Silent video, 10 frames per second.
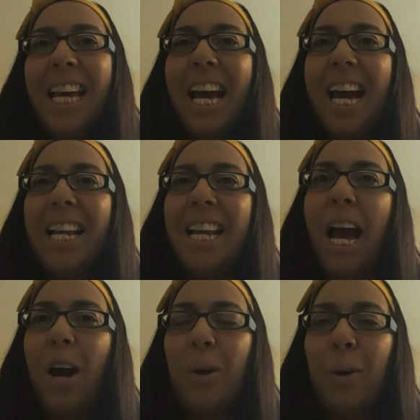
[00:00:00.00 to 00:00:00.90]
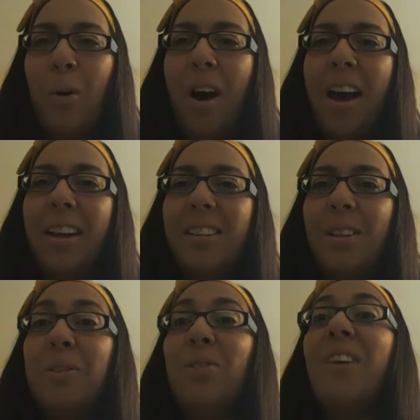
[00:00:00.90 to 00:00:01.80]
and how it worked, and I
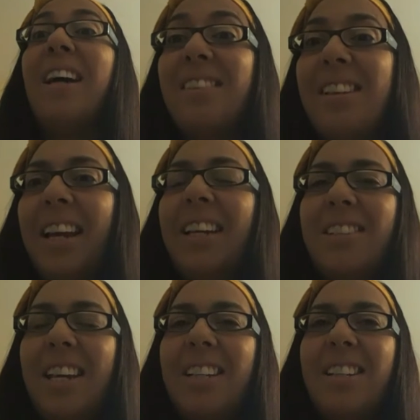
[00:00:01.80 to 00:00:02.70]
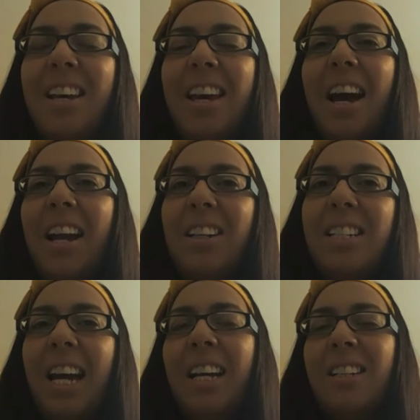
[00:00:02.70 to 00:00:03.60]
was fascinated. And I'd
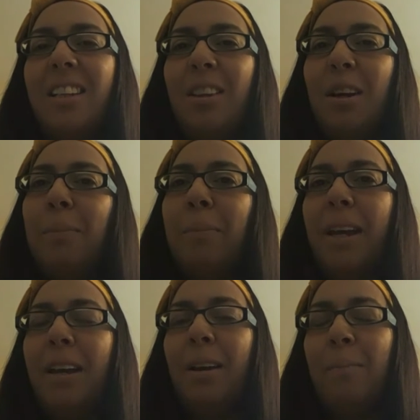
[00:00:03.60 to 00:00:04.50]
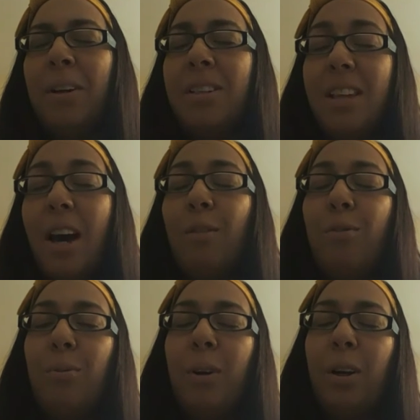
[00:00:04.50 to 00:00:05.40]
had therapy myself
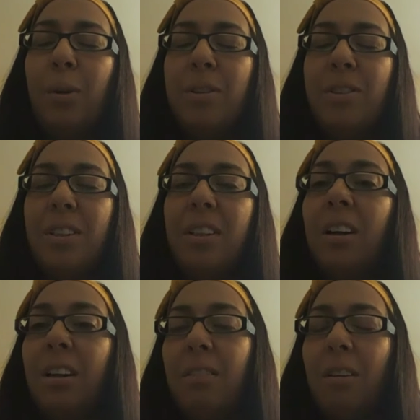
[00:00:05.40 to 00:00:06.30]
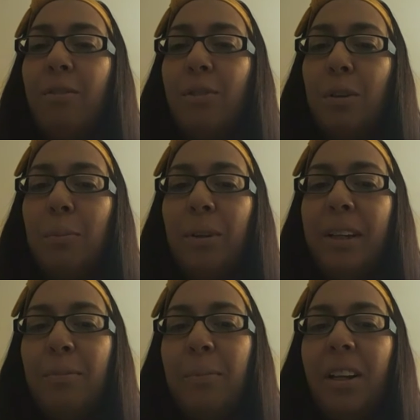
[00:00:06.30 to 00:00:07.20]
when I was younger after a
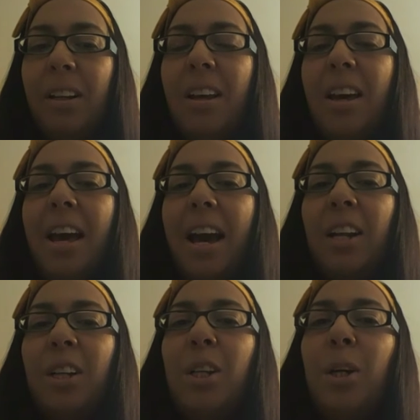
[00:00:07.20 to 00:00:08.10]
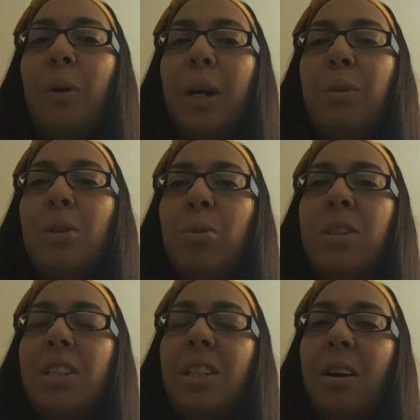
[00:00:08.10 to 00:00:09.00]
bereavement, and I knew I always
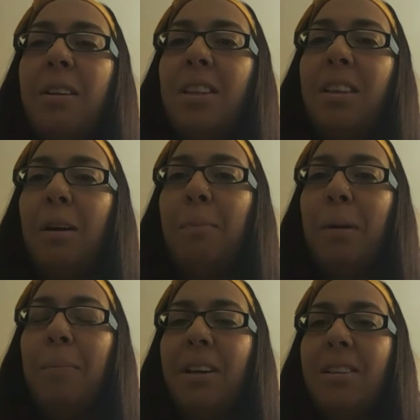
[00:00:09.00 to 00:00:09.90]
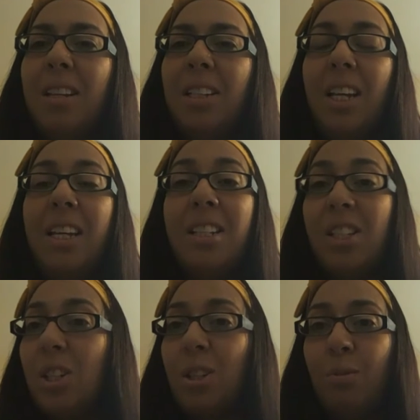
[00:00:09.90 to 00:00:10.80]
wanted to go into therapy because it is
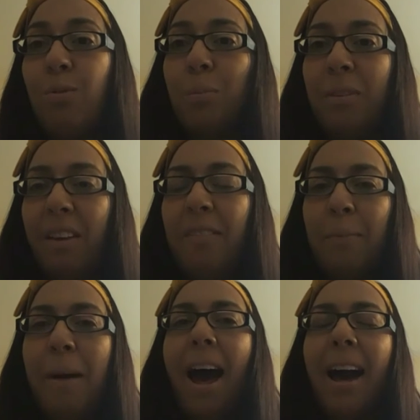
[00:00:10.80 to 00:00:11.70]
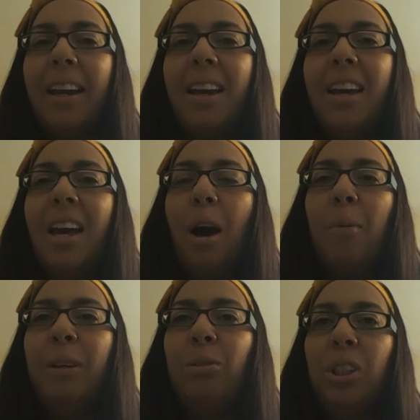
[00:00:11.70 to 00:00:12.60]
just a form of giving back. And
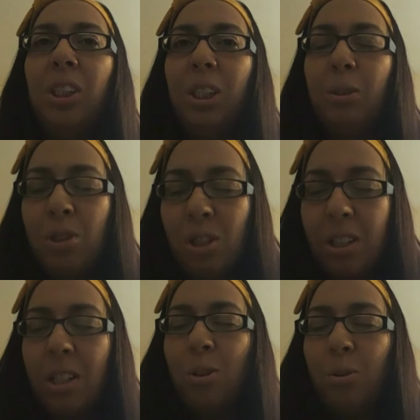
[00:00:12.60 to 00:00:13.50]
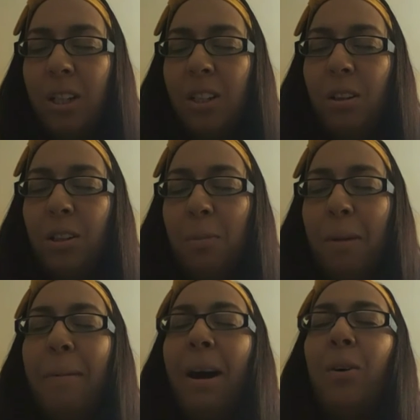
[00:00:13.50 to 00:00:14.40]
when Jill started talking to me
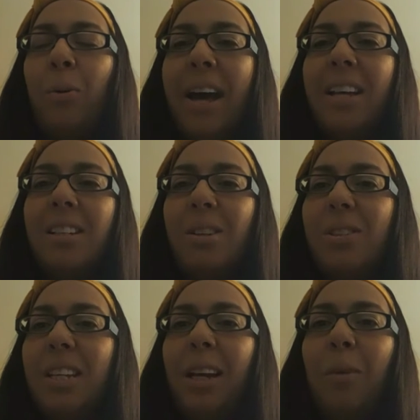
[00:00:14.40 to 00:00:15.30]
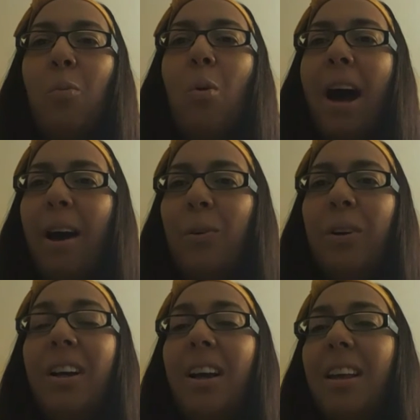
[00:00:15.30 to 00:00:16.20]
about Quest, I was thinking, wow,
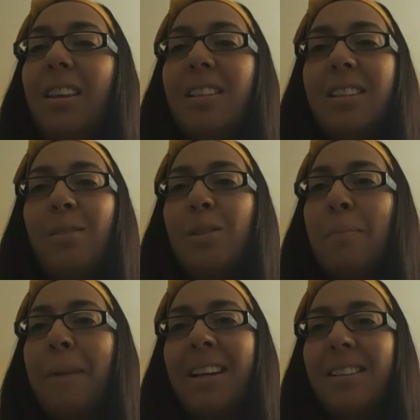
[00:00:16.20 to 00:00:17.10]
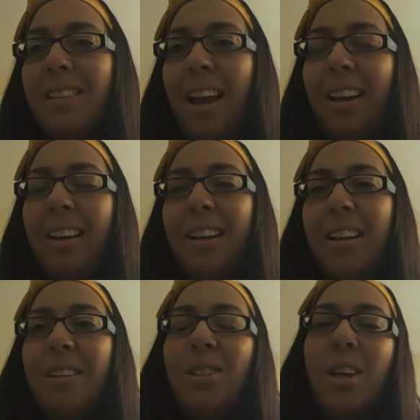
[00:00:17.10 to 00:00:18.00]
this sounds amazing.
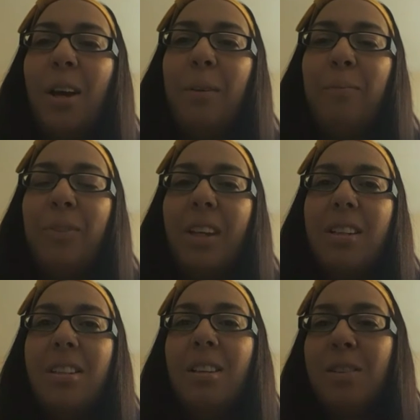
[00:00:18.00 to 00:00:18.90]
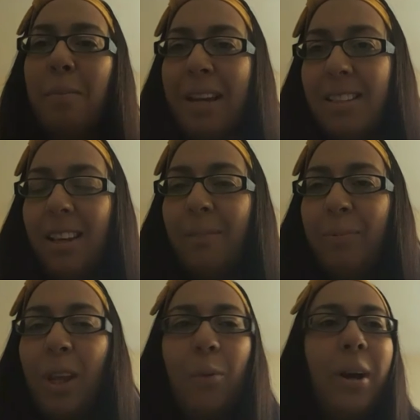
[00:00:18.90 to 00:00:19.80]
So as soon as I met her,
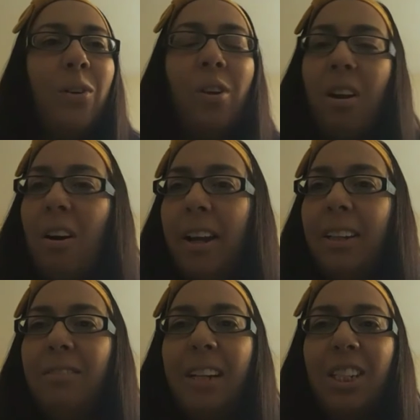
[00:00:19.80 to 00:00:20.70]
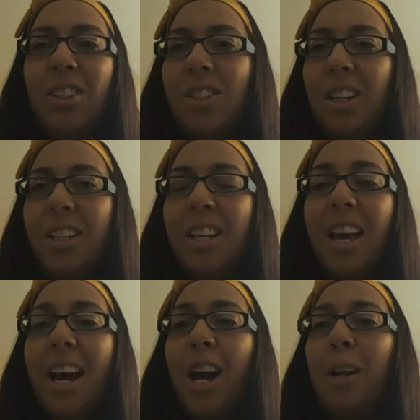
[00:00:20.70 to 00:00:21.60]
I went online, registered,
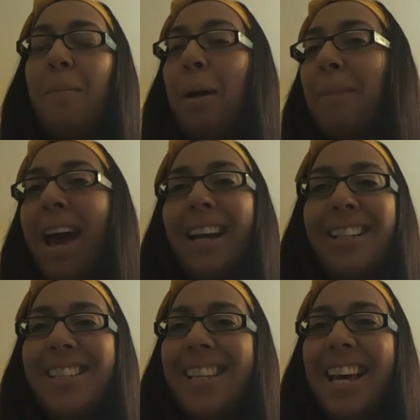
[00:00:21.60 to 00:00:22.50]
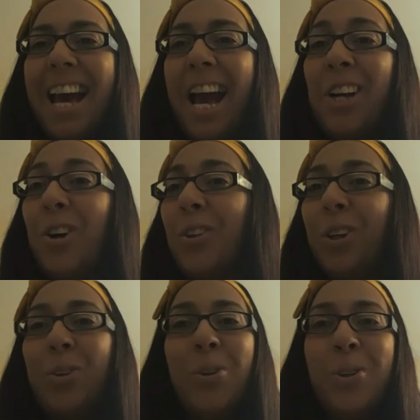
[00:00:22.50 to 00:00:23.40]
and I met Bex and got on the
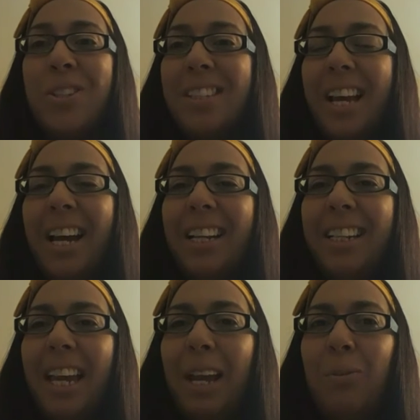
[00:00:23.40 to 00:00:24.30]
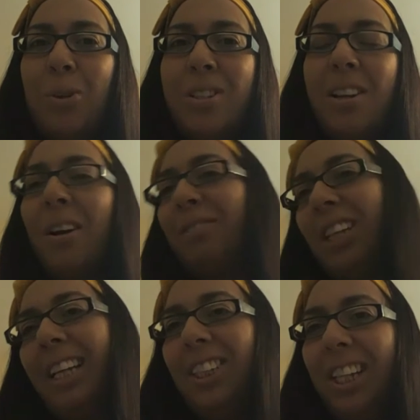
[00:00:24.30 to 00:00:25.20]
course, and it was
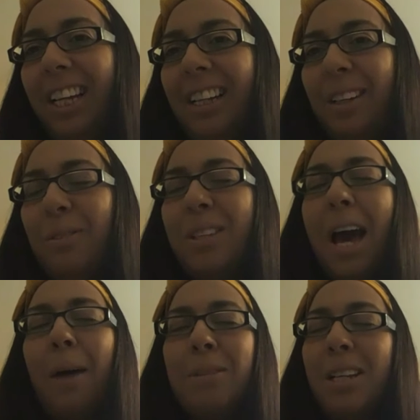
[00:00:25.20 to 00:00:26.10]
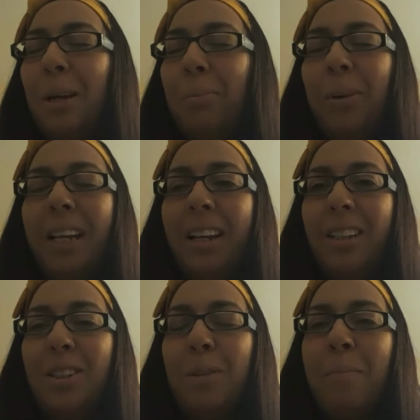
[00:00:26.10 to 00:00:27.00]
life-changing. It was absolutely brilliant. I
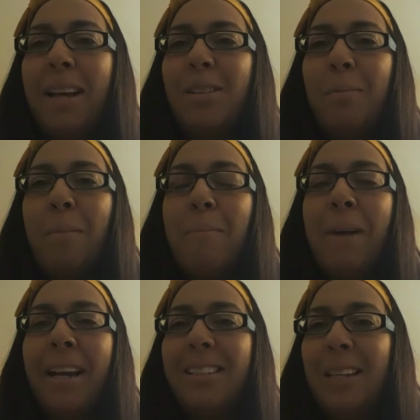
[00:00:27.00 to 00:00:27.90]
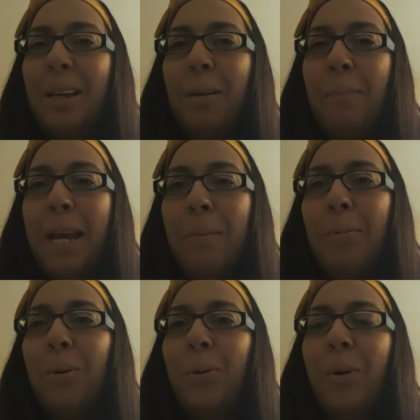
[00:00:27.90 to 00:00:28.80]
just met some amazing
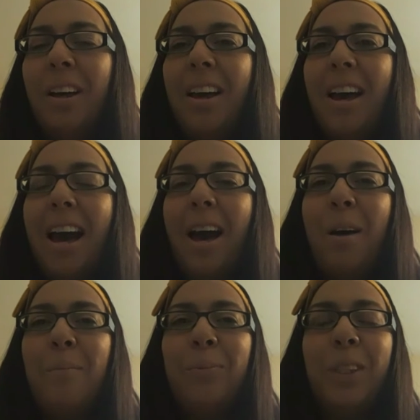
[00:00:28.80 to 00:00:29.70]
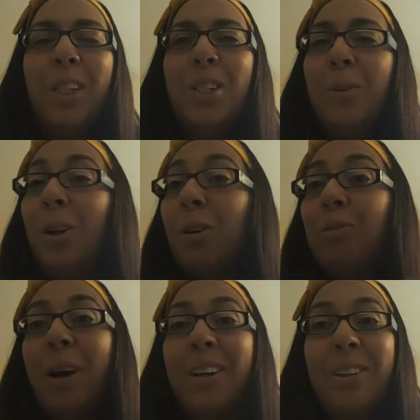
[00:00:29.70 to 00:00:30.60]
people. You do a lot of
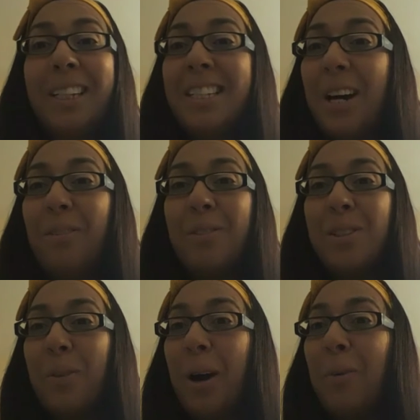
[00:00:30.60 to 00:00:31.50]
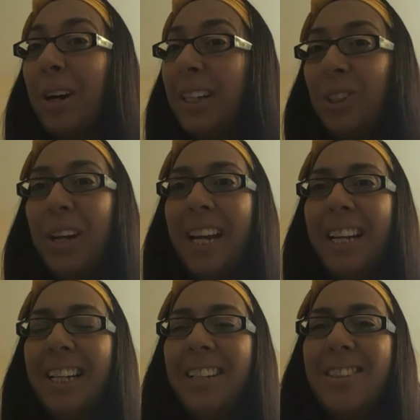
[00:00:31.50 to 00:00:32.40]
work on yourself as well while you're
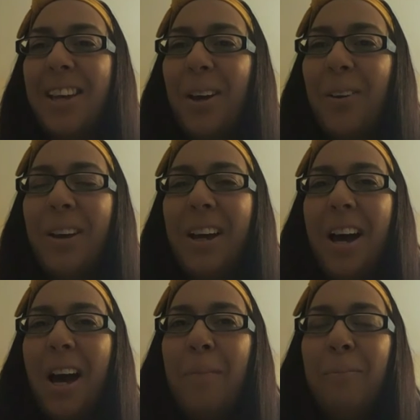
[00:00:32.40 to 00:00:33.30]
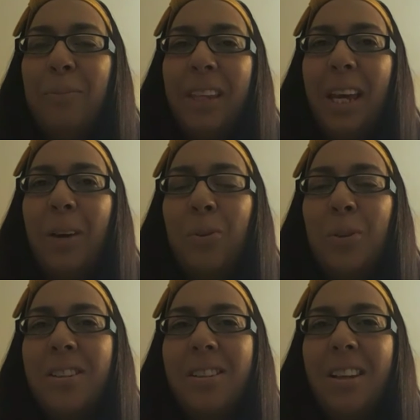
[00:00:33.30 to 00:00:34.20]
training. So it
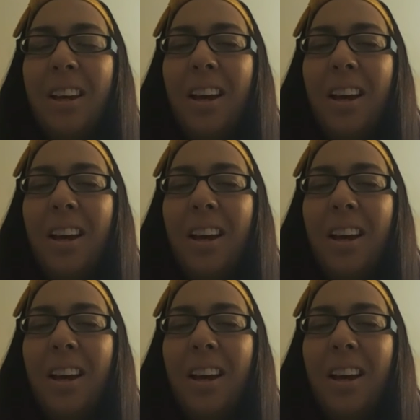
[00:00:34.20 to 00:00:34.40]
was